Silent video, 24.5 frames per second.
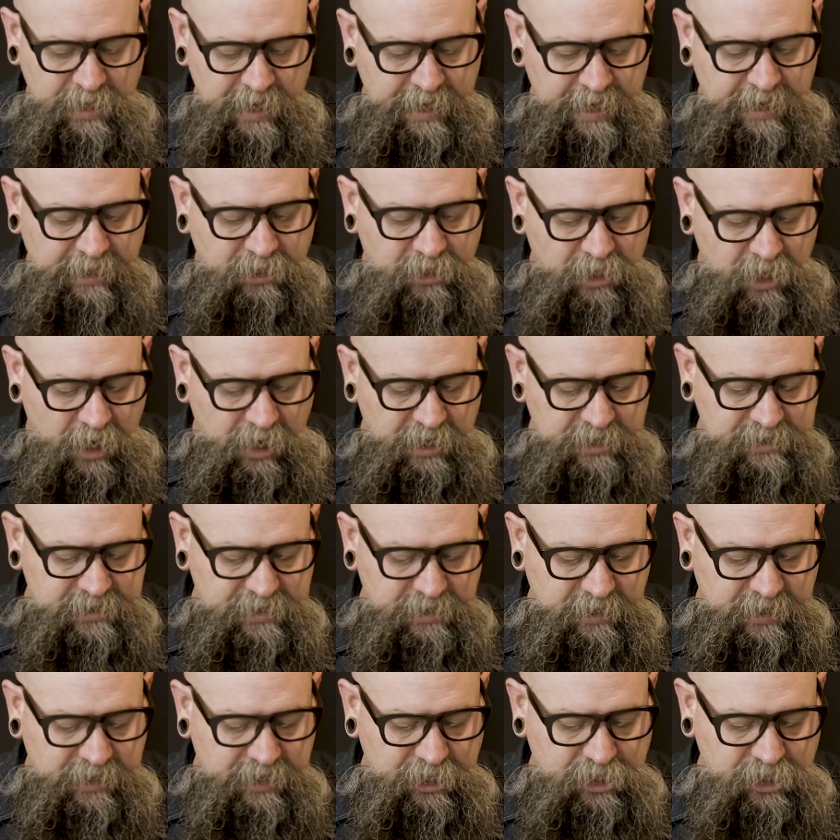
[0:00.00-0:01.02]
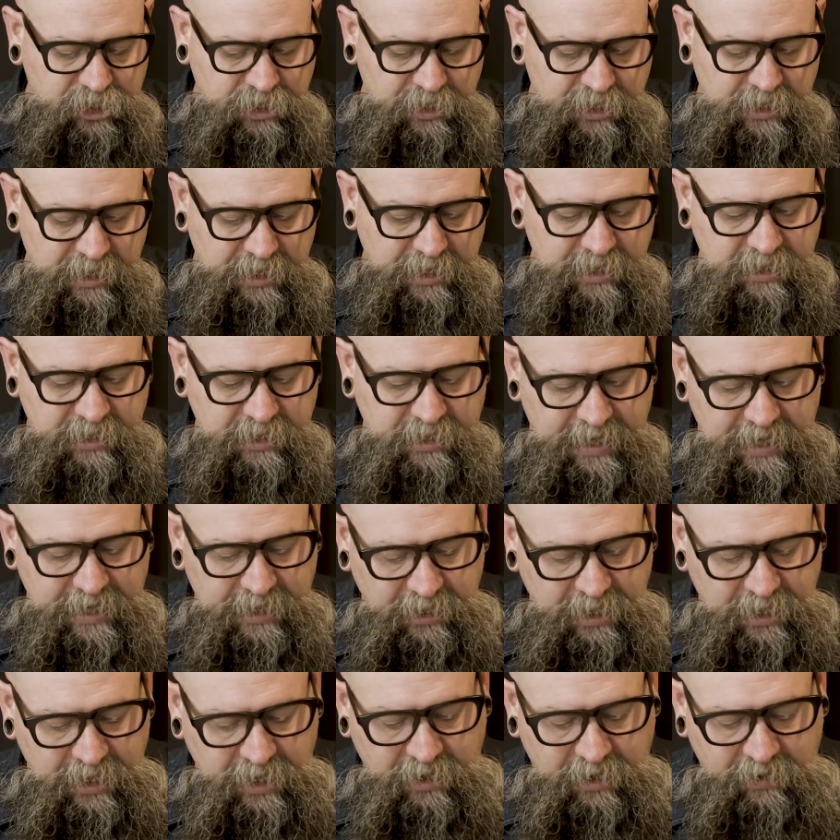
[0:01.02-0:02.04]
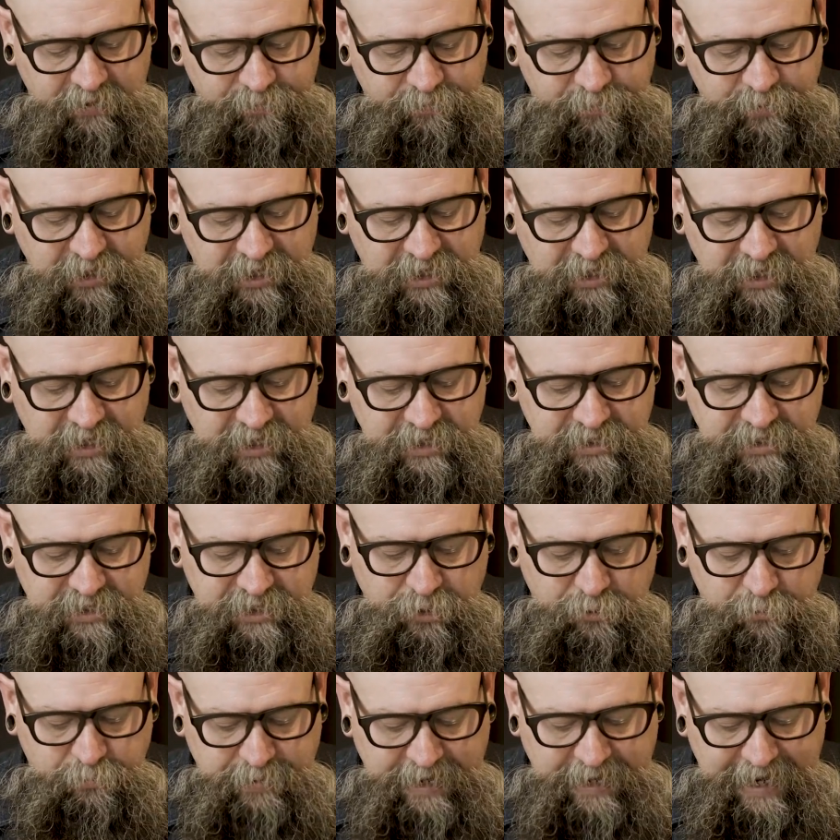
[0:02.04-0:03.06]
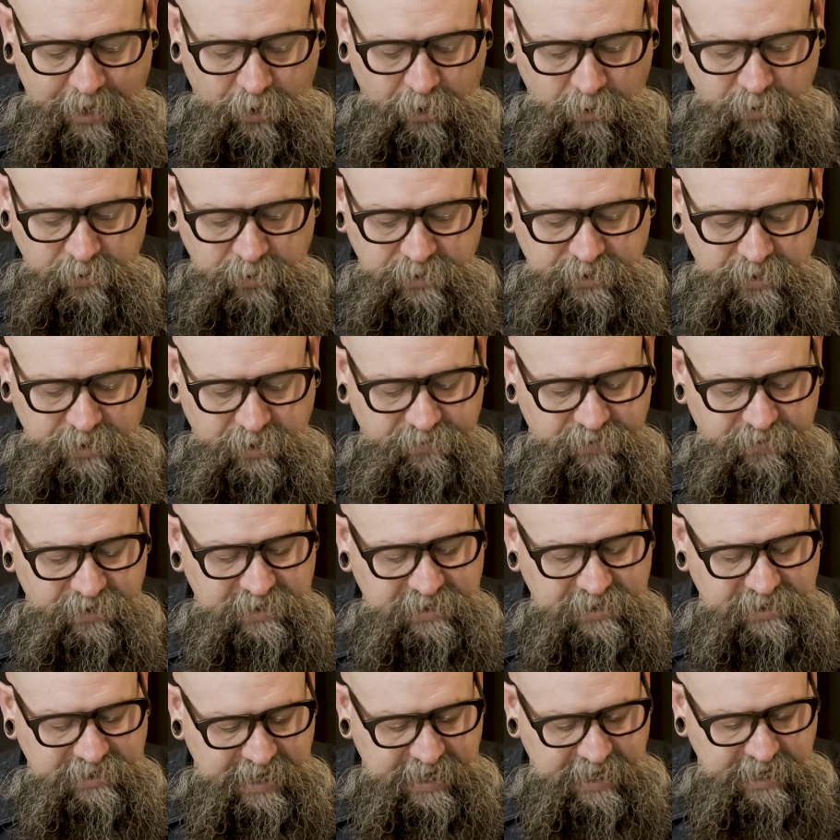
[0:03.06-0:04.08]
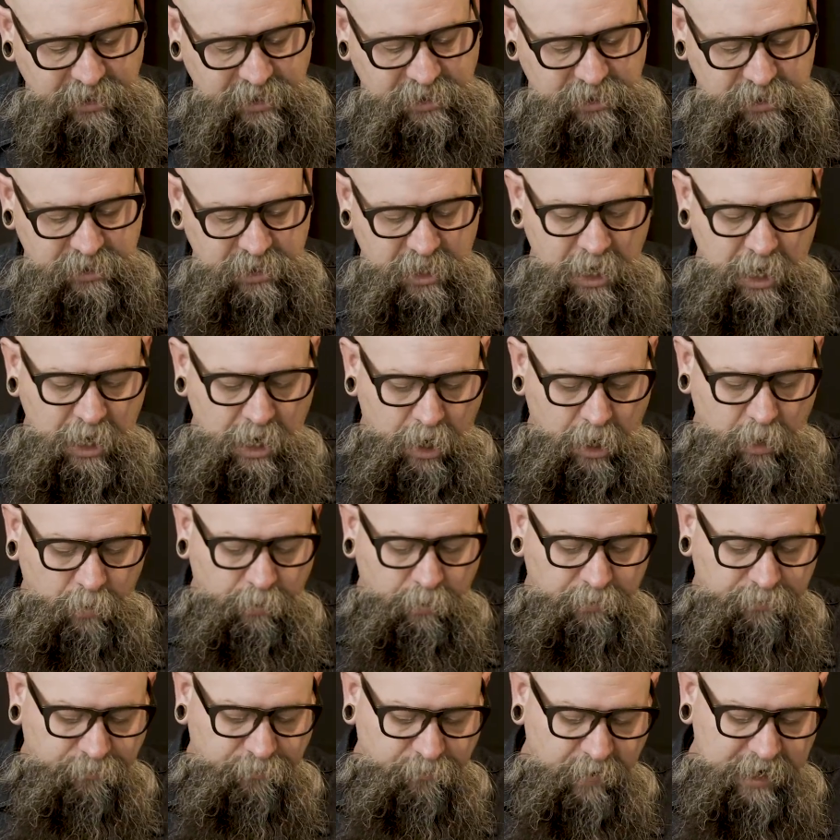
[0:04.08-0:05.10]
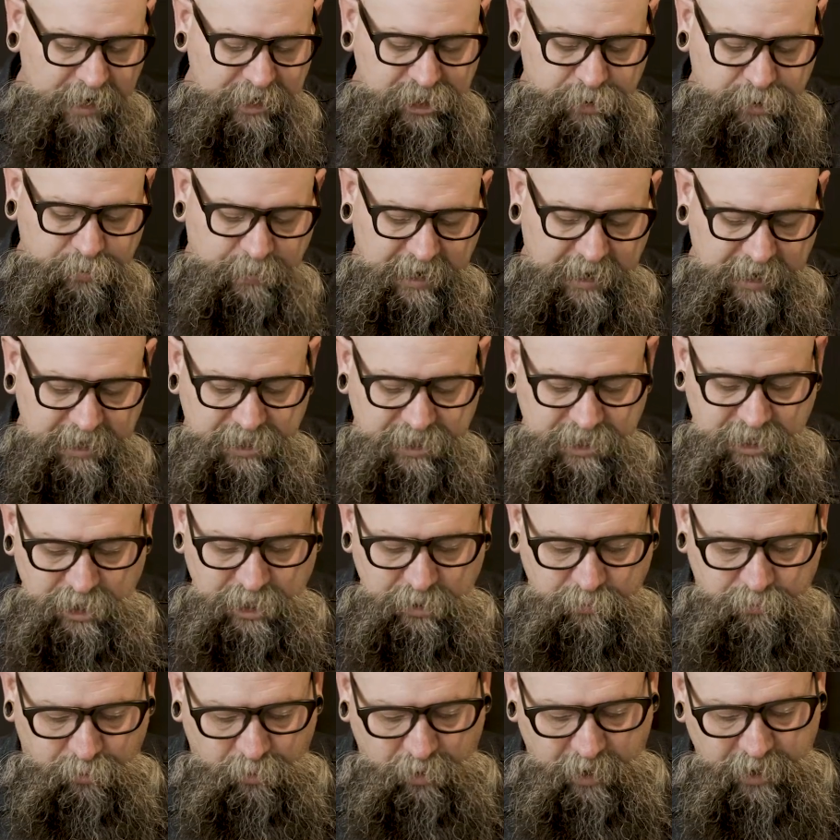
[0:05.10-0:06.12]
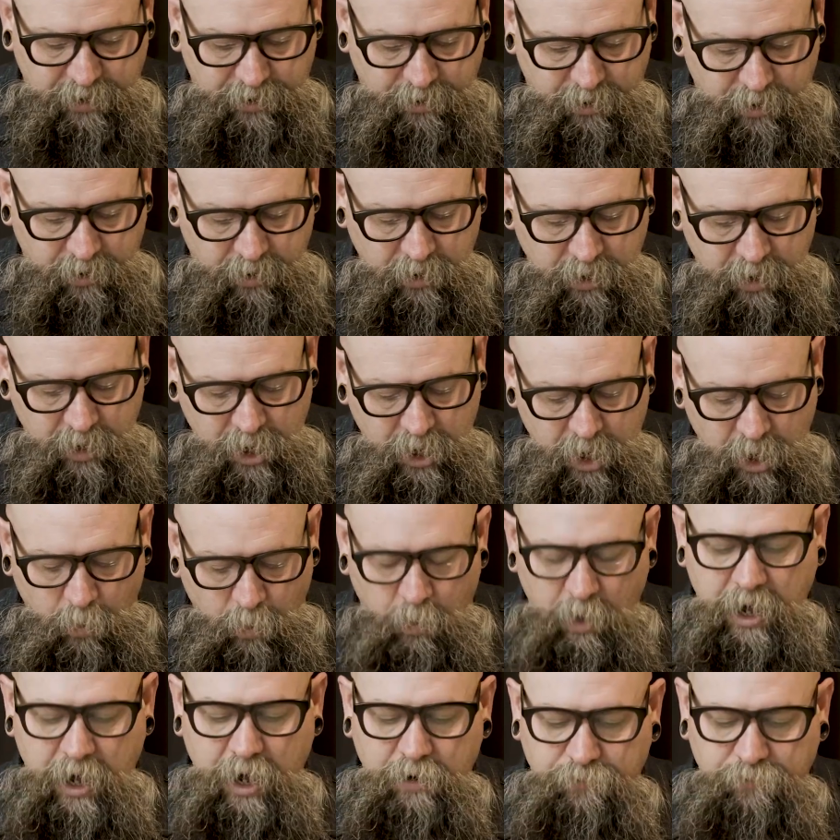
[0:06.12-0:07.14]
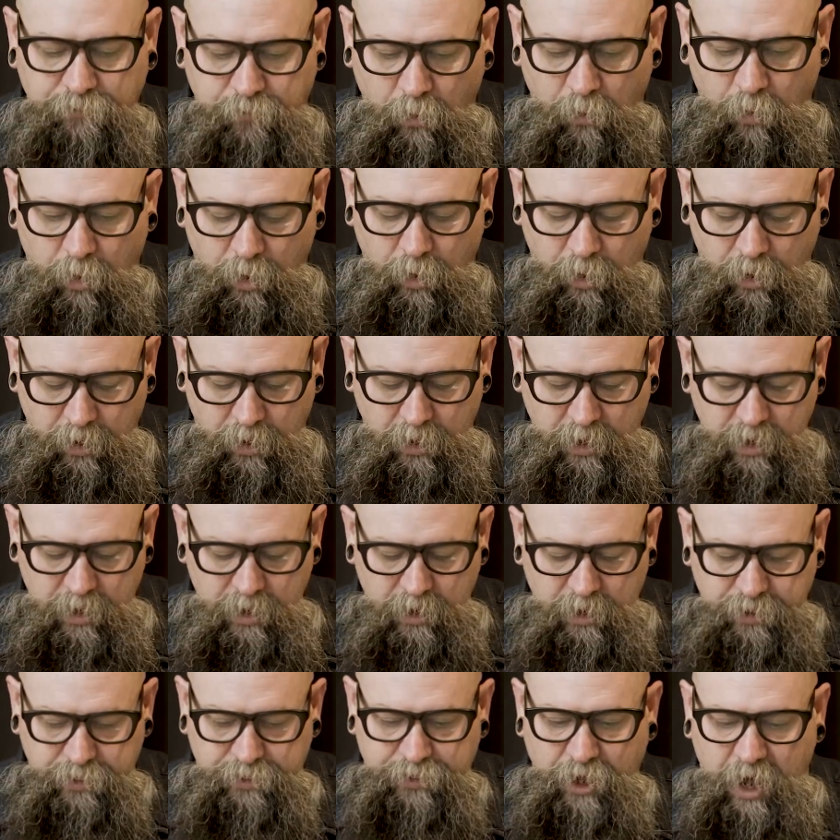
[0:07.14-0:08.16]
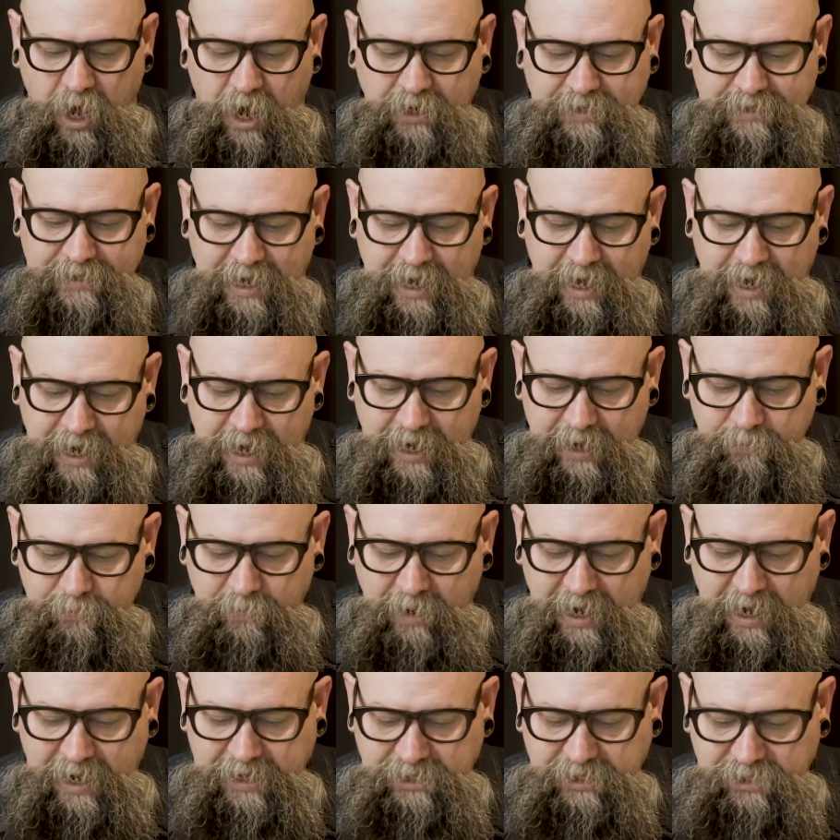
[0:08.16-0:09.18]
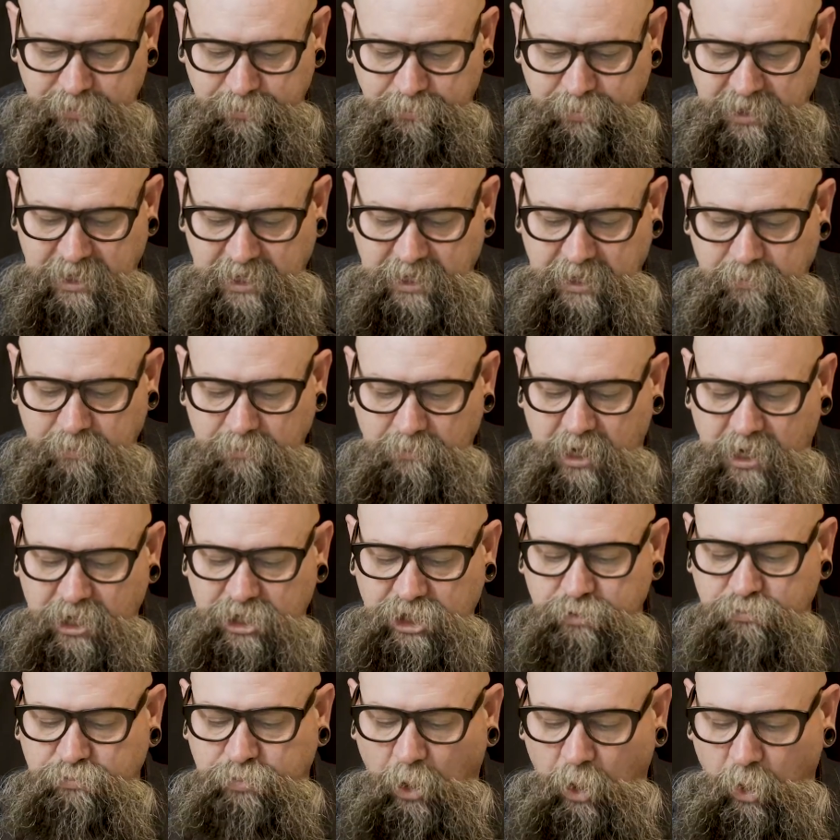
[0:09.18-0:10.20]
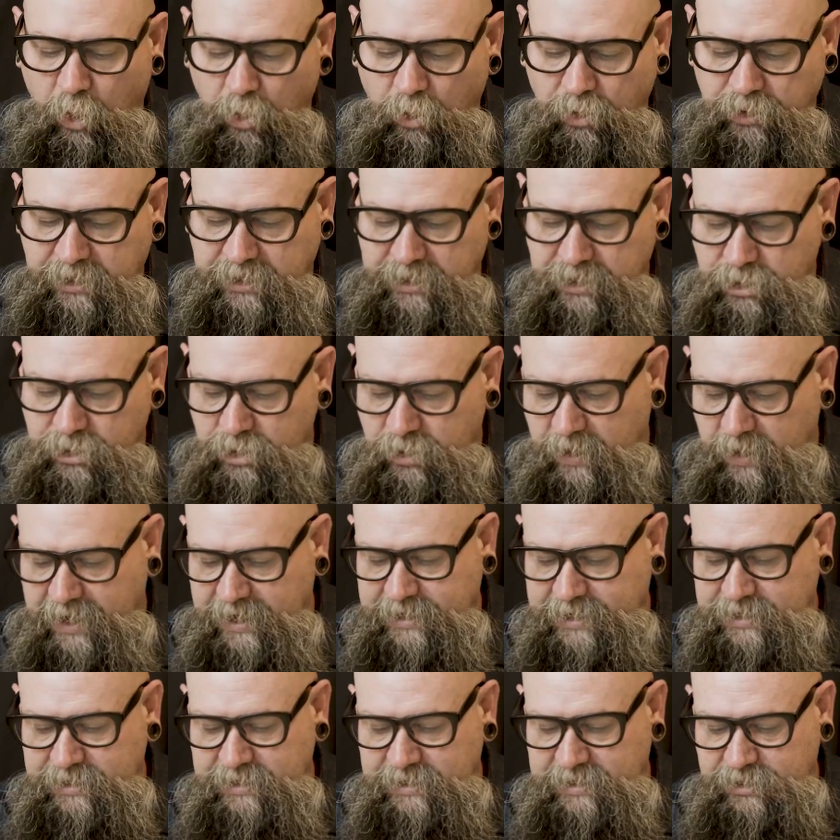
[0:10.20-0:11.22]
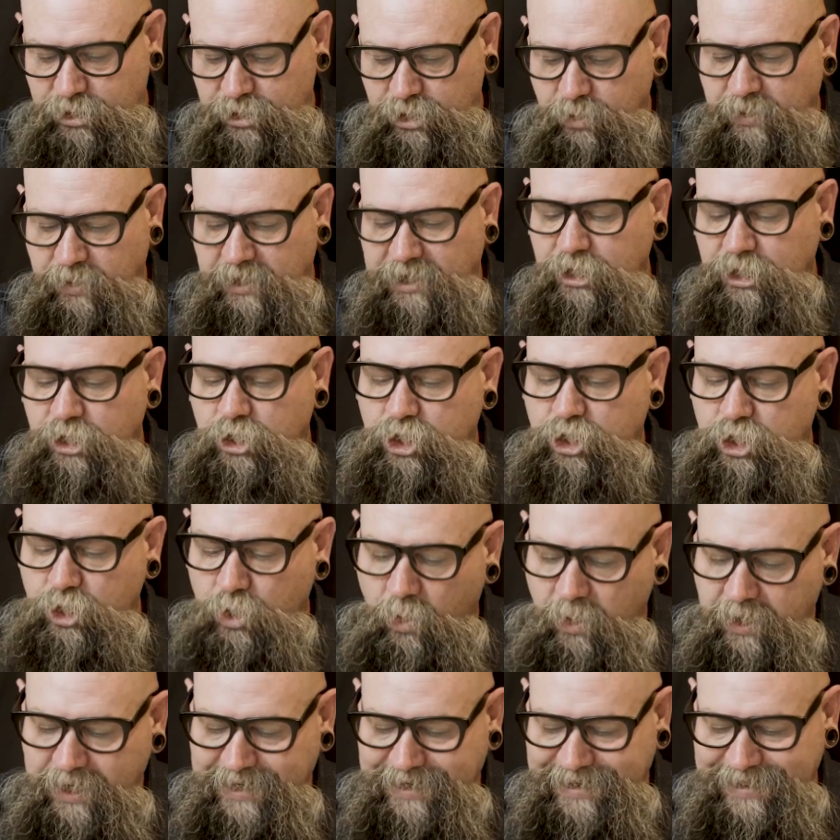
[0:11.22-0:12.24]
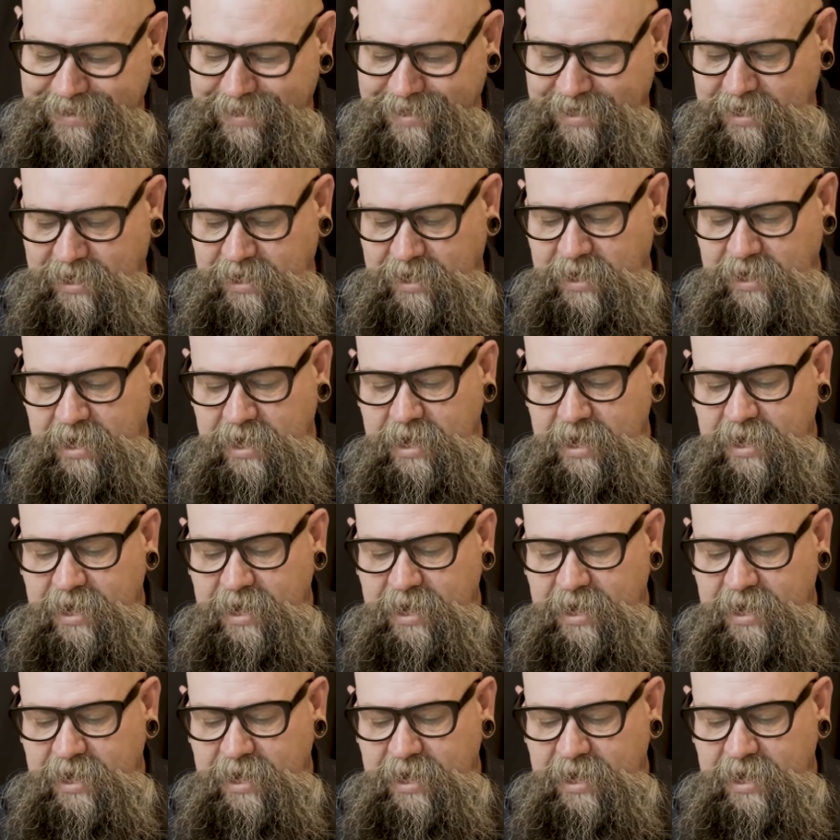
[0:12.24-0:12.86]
and consolation in thy love, because the bowels of the saints are refreshed by thee, brother. Wherefore thought I might be much bold in Christ to enjoin thee